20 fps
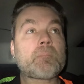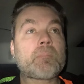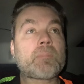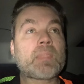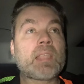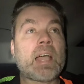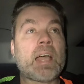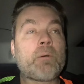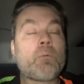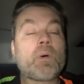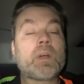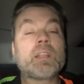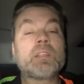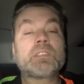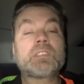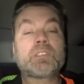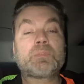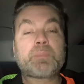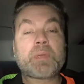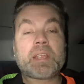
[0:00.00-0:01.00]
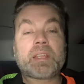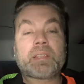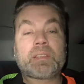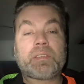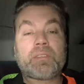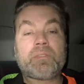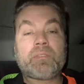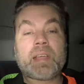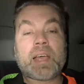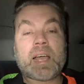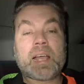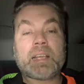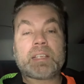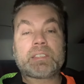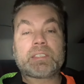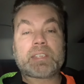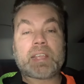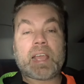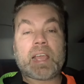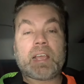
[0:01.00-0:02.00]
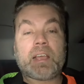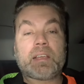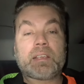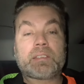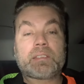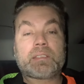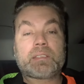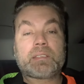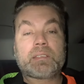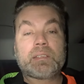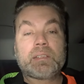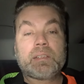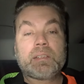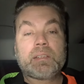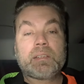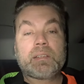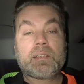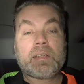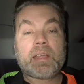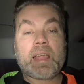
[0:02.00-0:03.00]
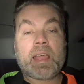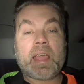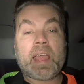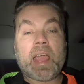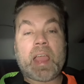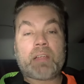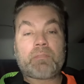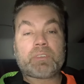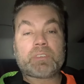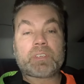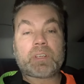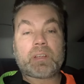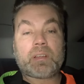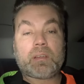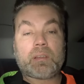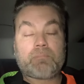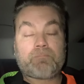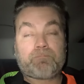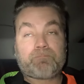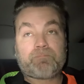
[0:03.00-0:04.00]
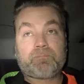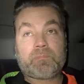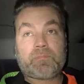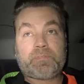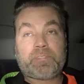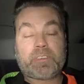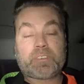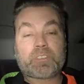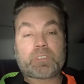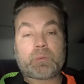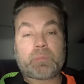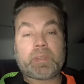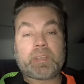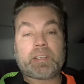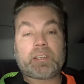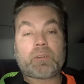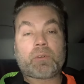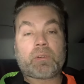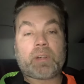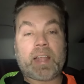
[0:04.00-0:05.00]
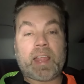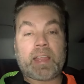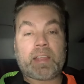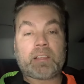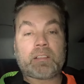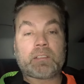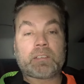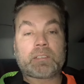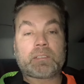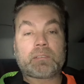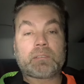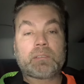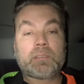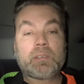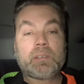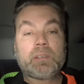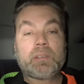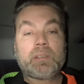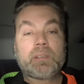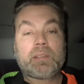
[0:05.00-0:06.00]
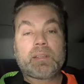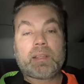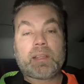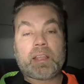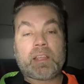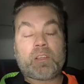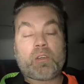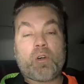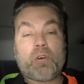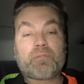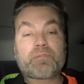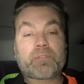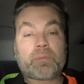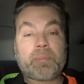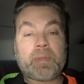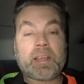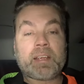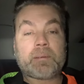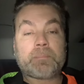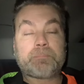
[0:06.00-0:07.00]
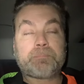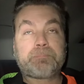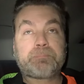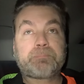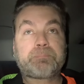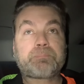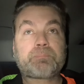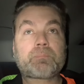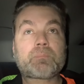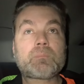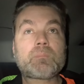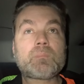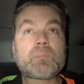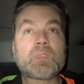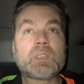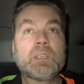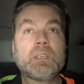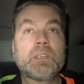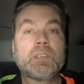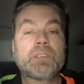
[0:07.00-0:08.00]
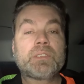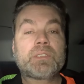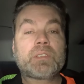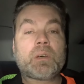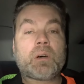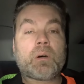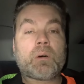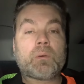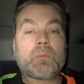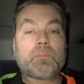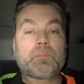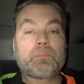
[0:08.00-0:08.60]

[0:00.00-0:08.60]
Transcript: I want to speak to you guys as an average fisherman or angler and go from there. So